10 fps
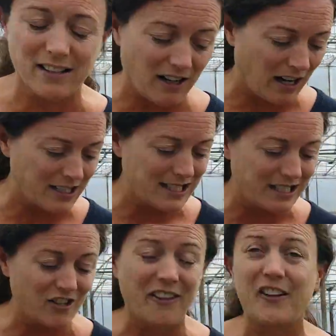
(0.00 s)
in the garden
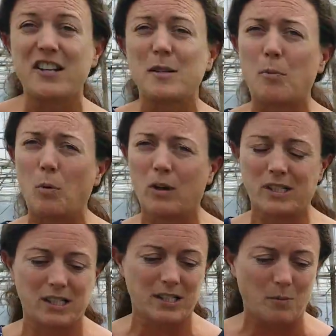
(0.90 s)
centre, and they're
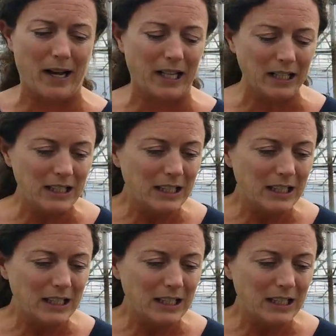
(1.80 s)
supported as well.